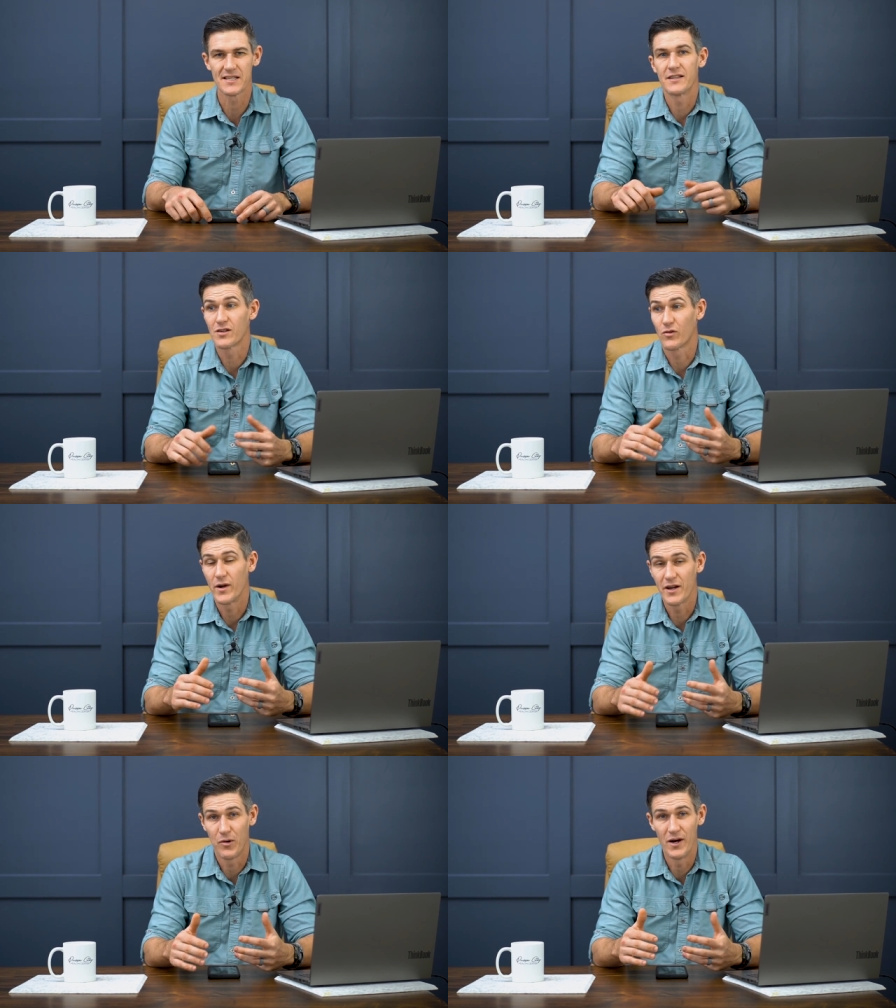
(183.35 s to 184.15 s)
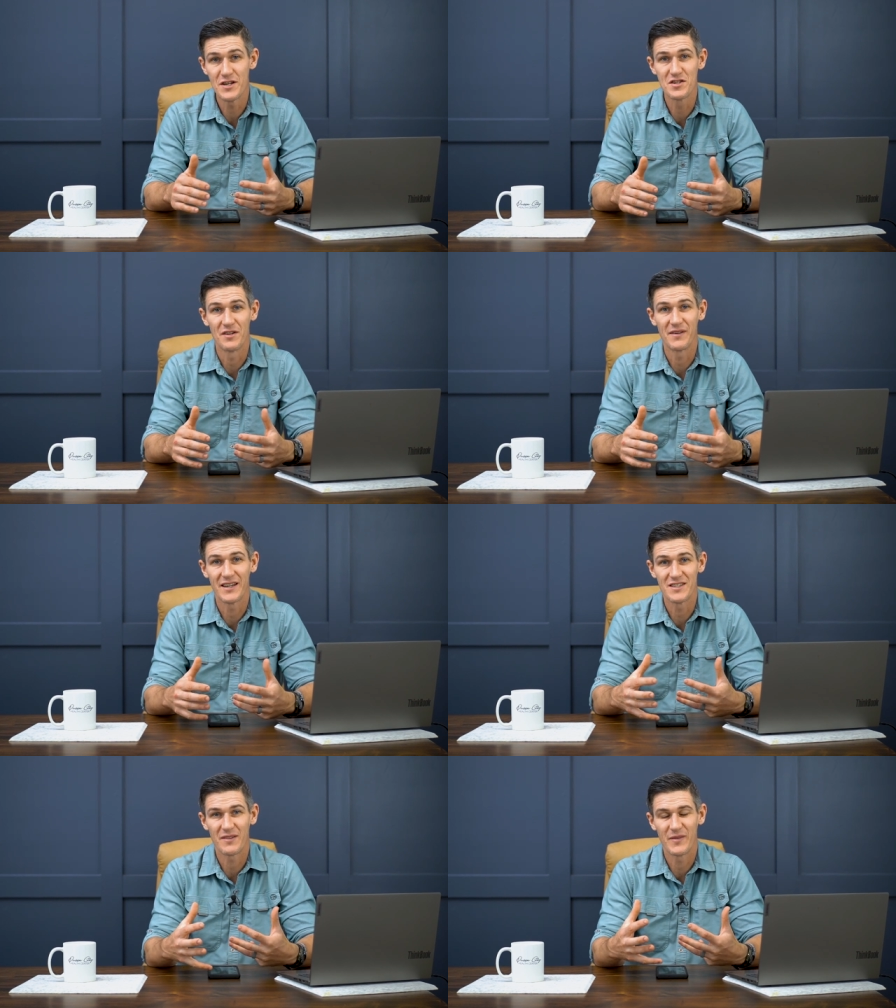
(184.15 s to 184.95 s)
This is a great question
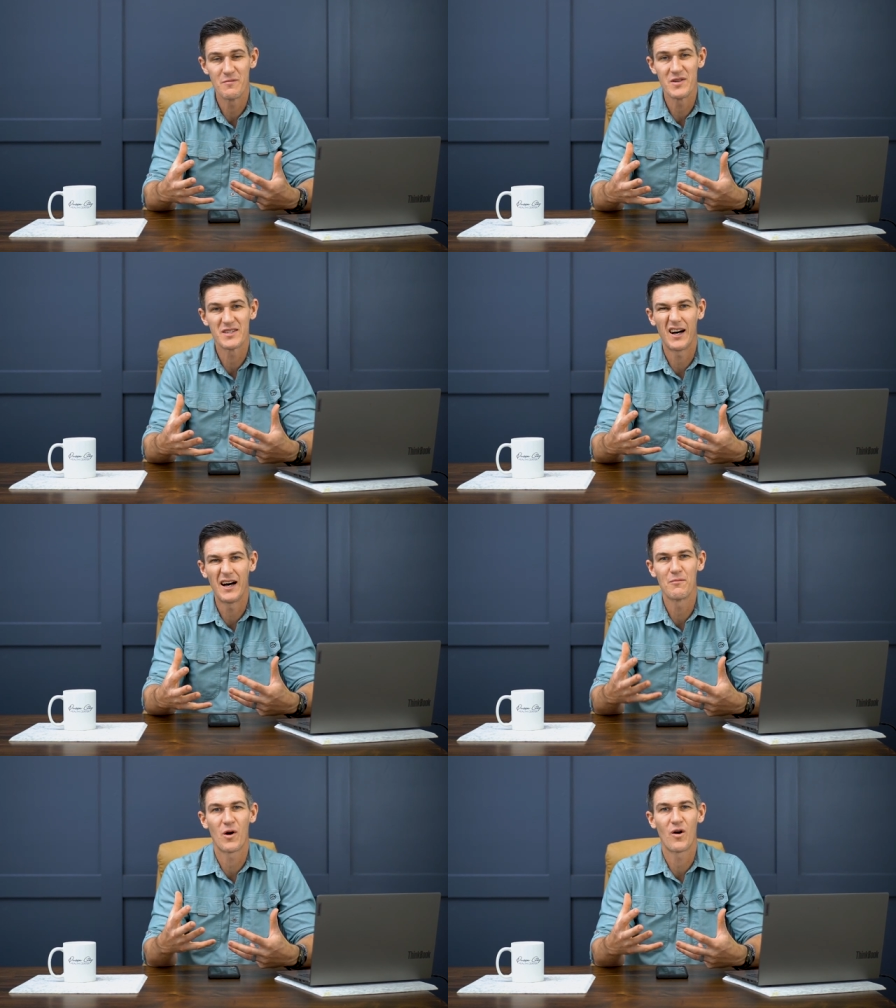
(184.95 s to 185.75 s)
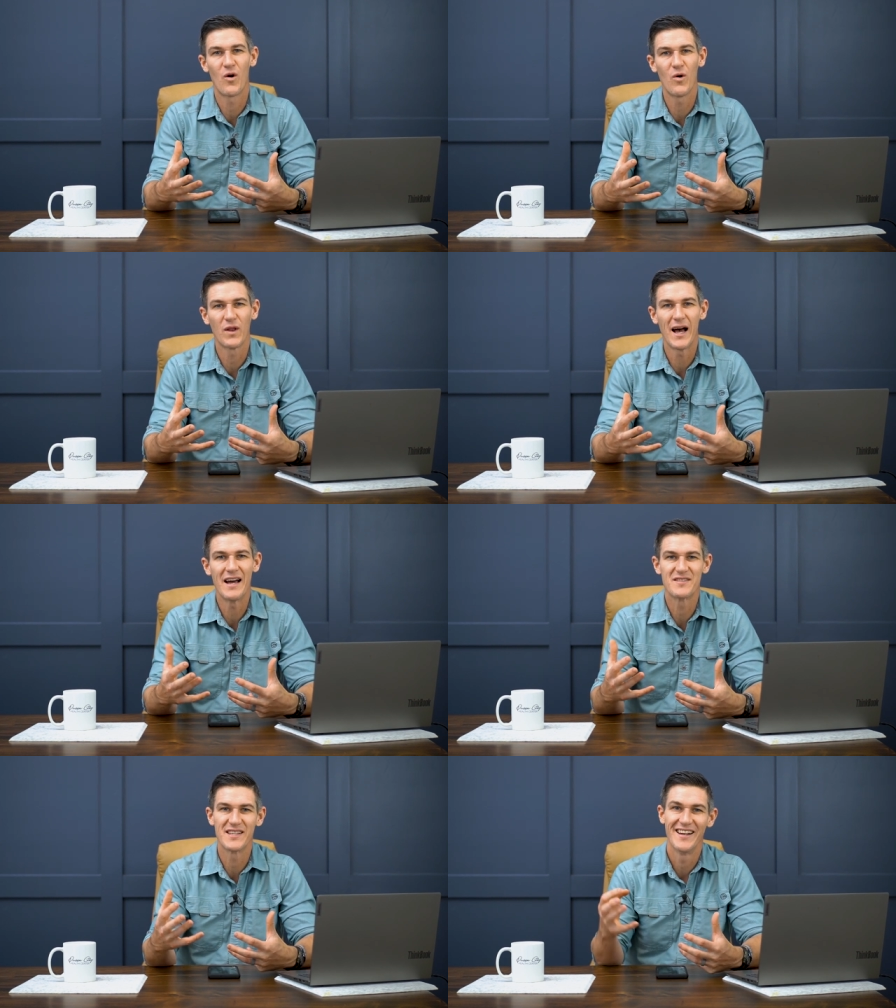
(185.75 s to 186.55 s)
because we've been taught our whole
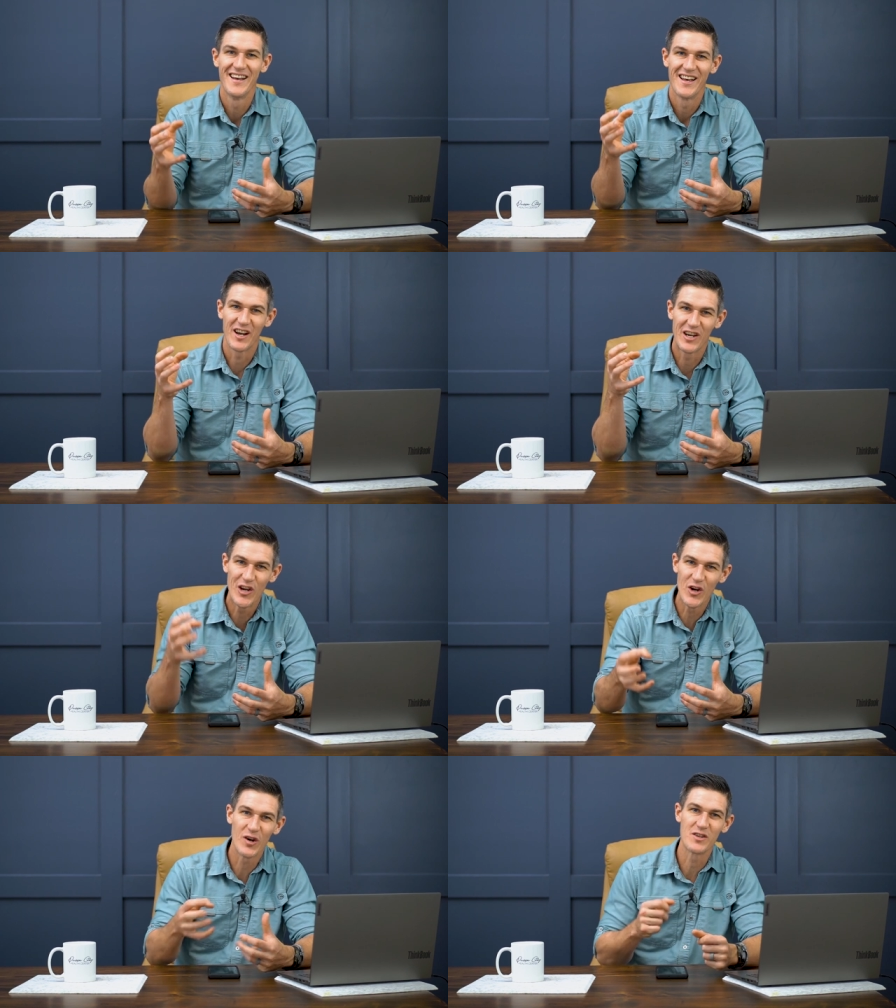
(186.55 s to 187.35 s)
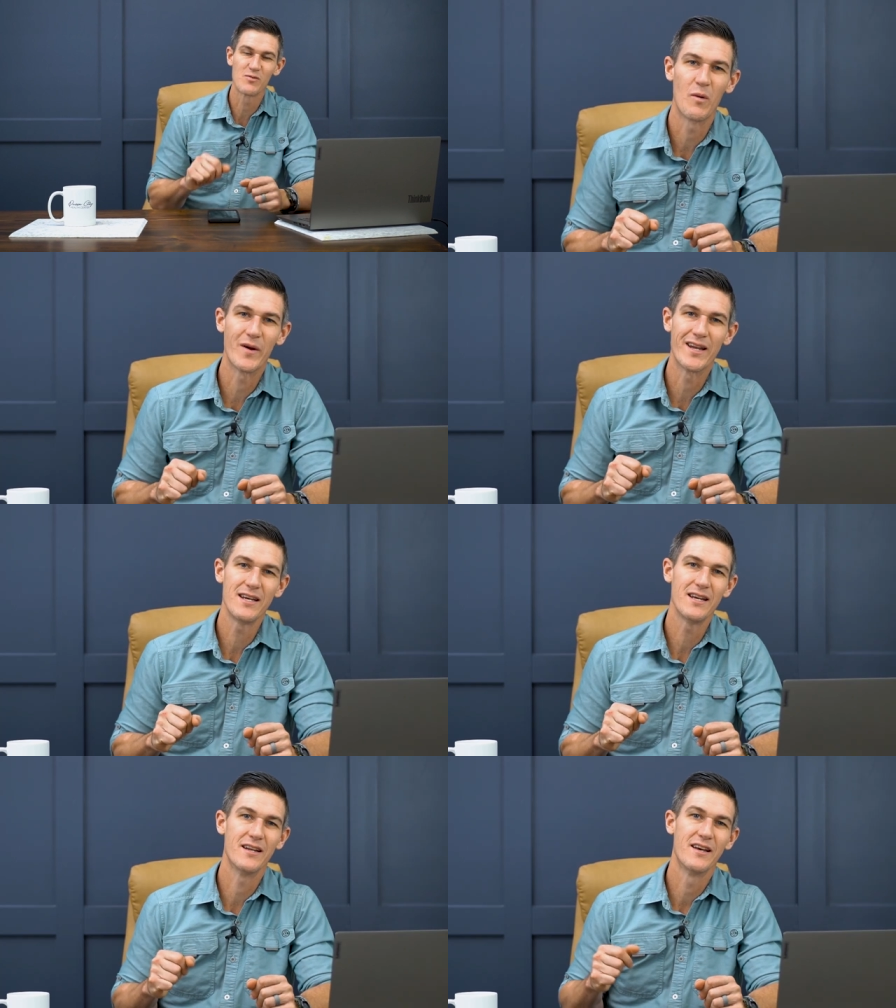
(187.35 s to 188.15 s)
lives that a cure is what we
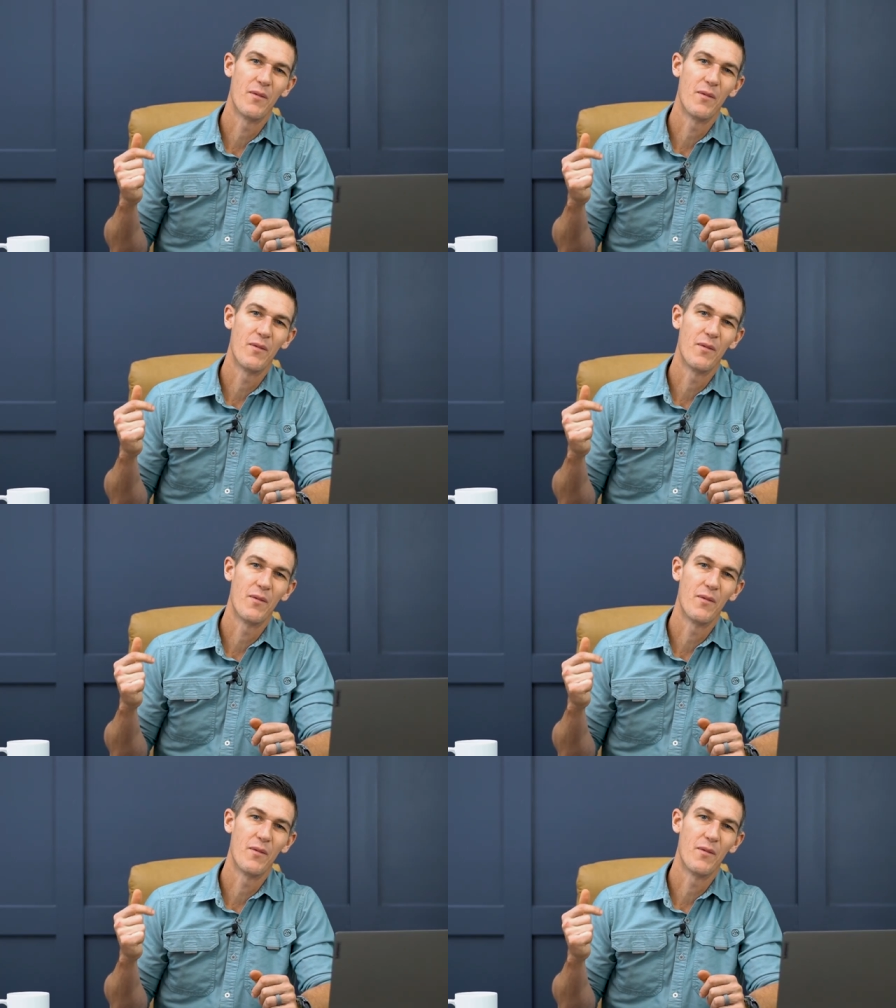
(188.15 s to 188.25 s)
need,